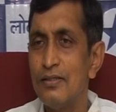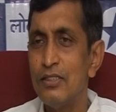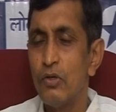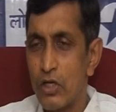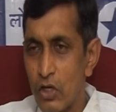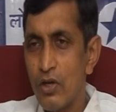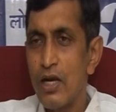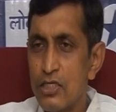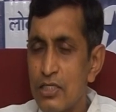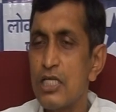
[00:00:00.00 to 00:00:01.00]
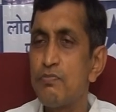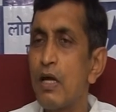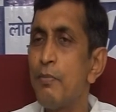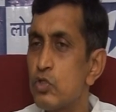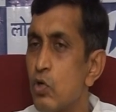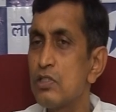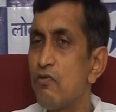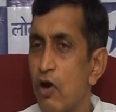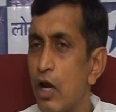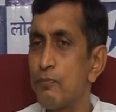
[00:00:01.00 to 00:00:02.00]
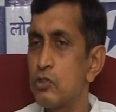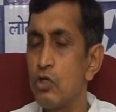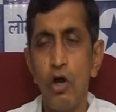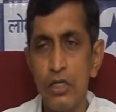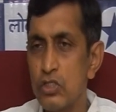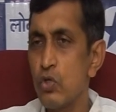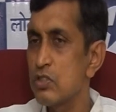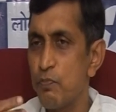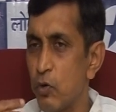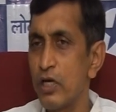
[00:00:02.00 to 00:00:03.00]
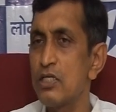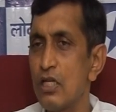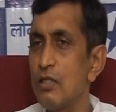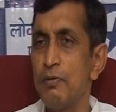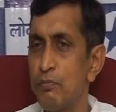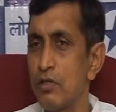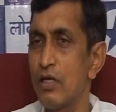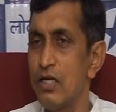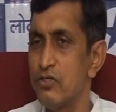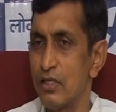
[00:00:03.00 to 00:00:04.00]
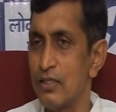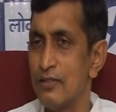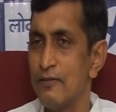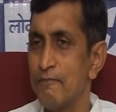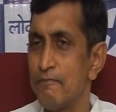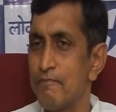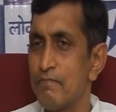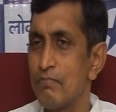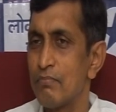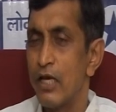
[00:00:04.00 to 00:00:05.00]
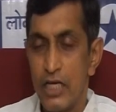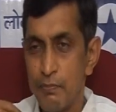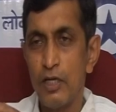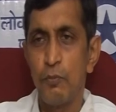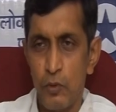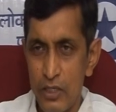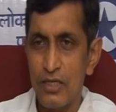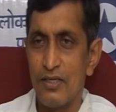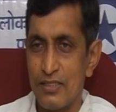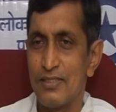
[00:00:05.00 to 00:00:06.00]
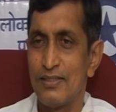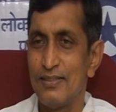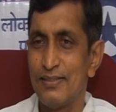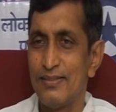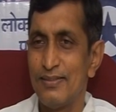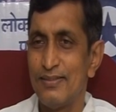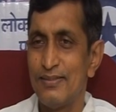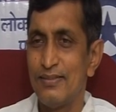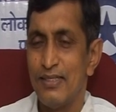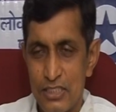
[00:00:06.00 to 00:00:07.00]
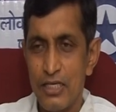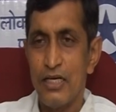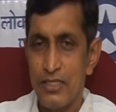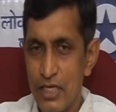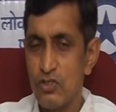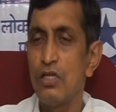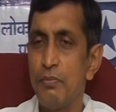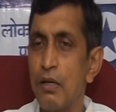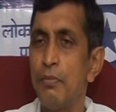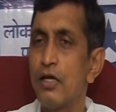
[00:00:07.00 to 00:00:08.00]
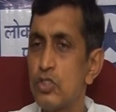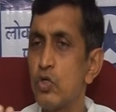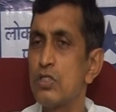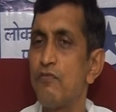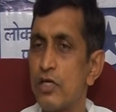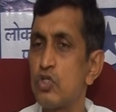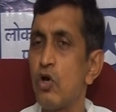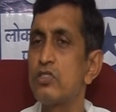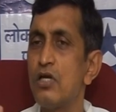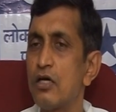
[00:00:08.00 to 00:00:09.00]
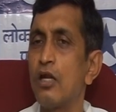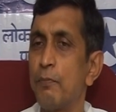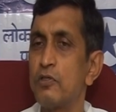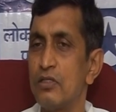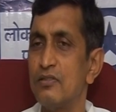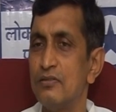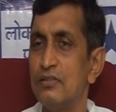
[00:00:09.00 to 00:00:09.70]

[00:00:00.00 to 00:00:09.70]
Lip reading: Your regulation has become a source of corruption, not a source of protection of the people of the country. It is meant to protect us. Instead, it is actually becoming a source of extortion and corruption.